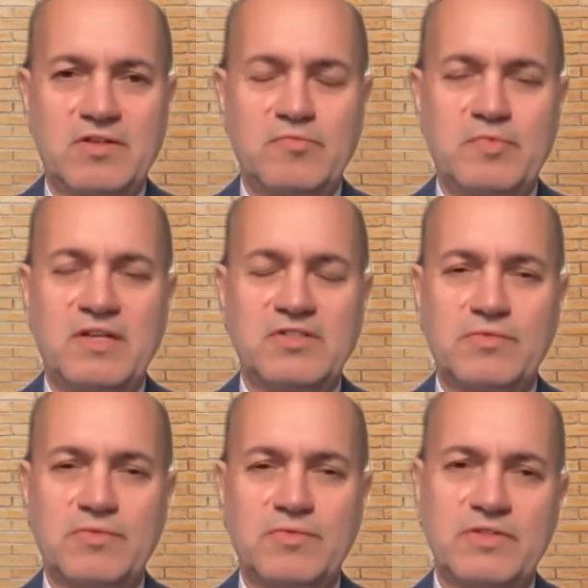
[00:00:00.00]
could
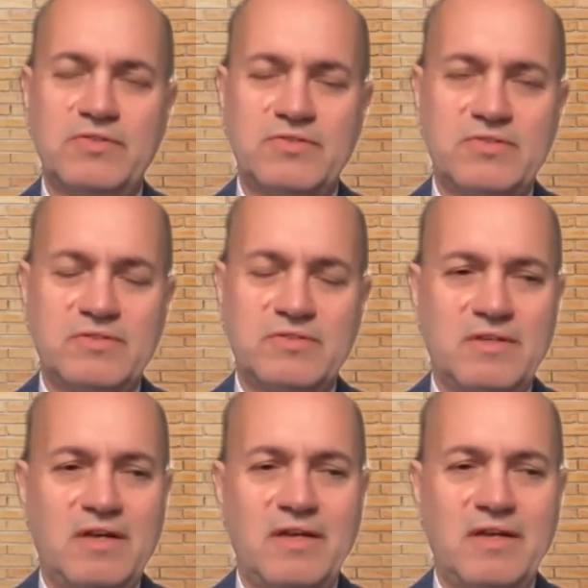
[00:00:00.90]
potentially reduce
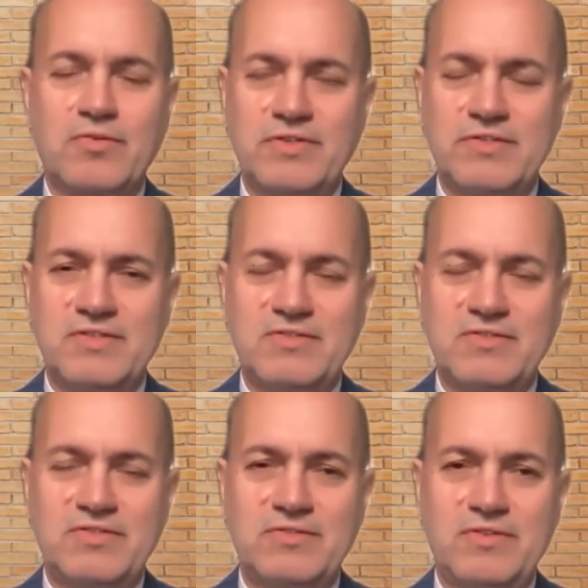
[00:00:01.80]
inquiries
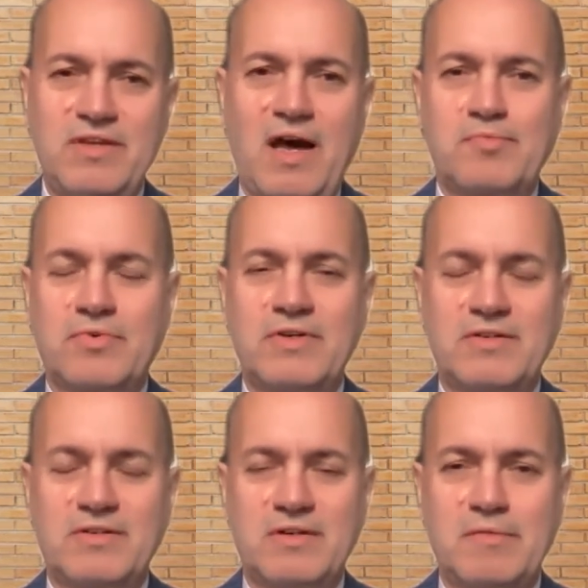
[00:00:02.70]
into the
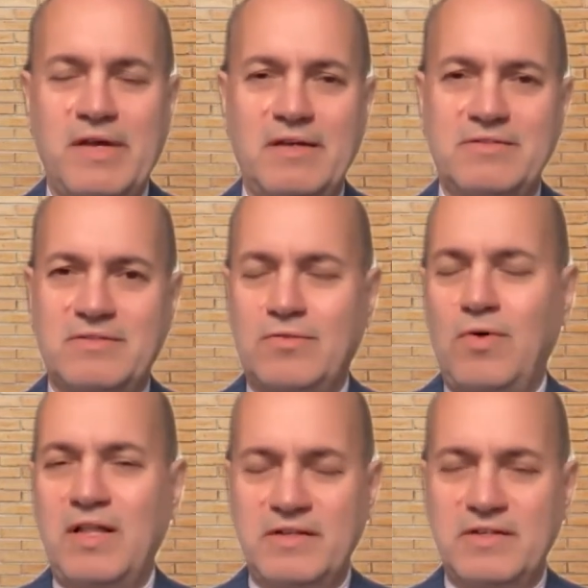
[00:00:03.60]
operator about the
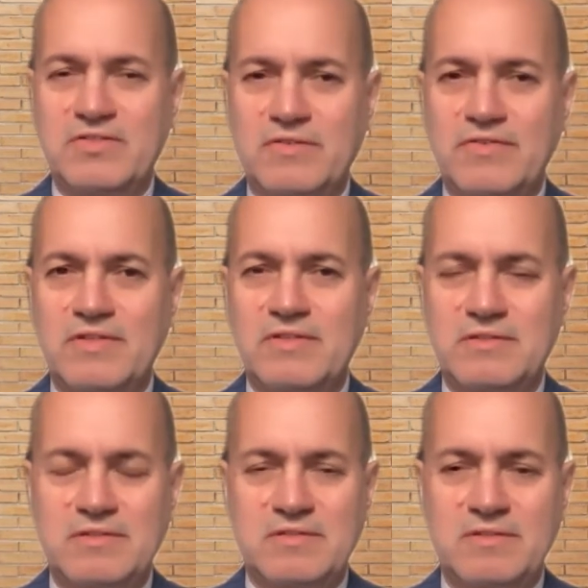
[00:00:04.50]
quality of service,
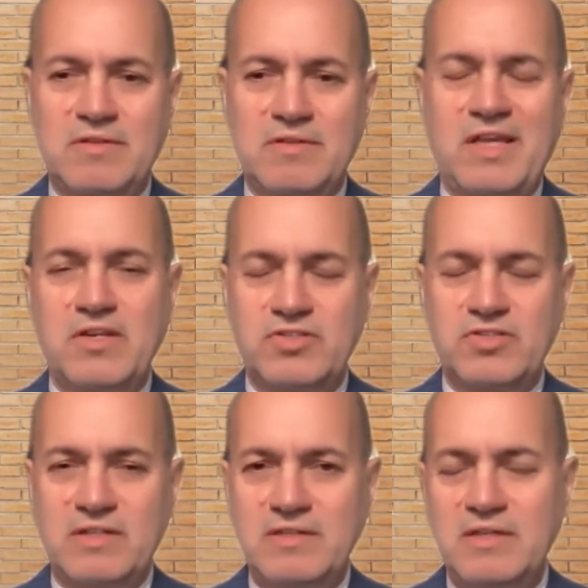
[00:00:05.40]
because
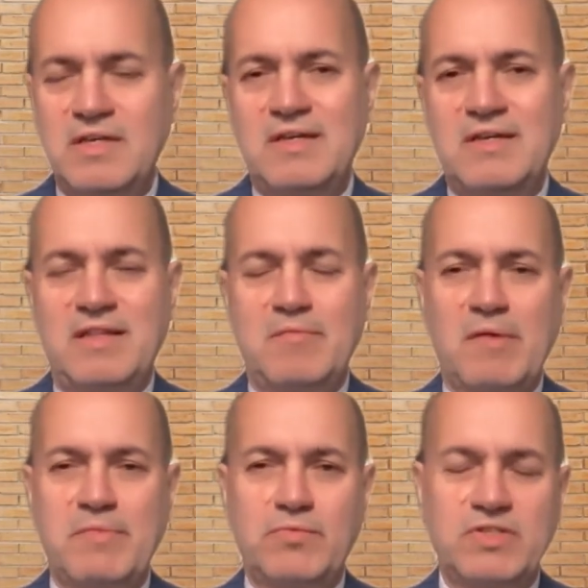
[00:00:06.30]
occasionally they
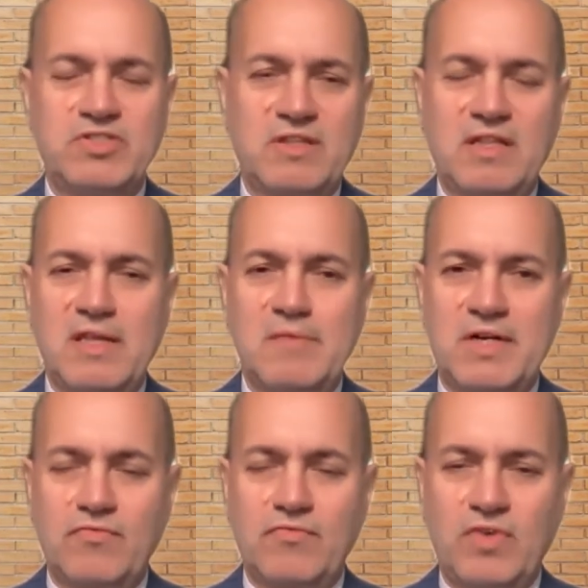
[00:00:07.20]
might be reaching the
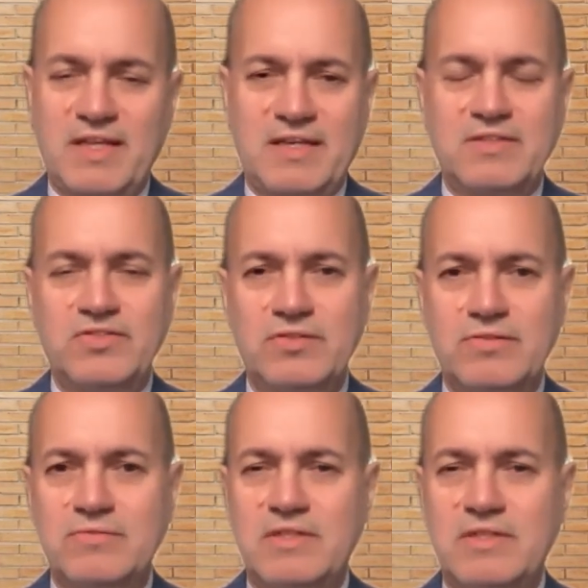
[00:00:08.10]
limit of what they can
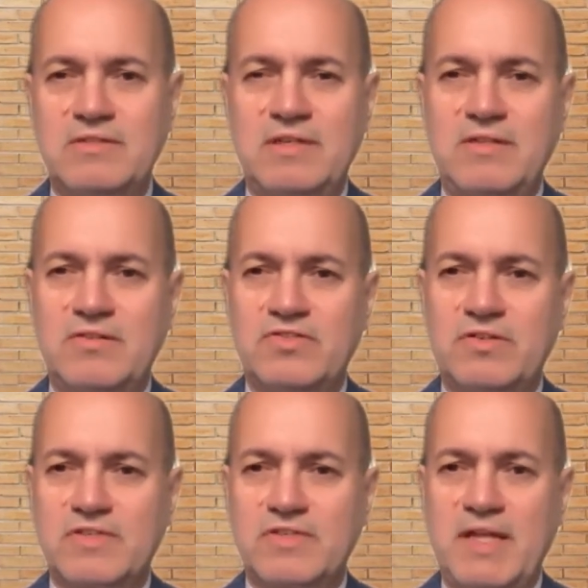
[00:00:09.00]
do in their
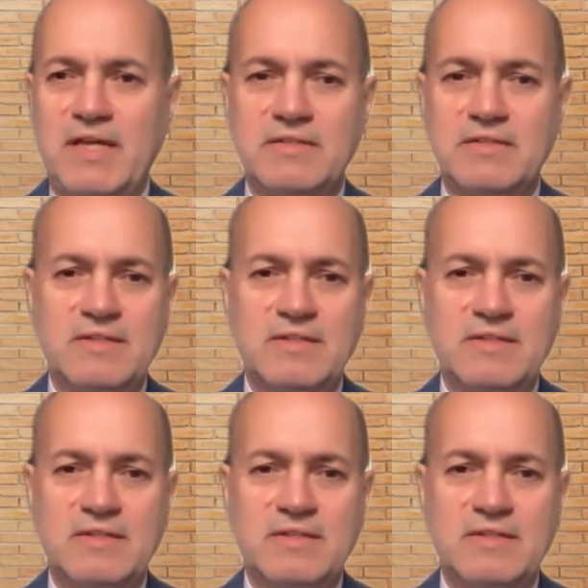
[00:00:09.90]
service plan.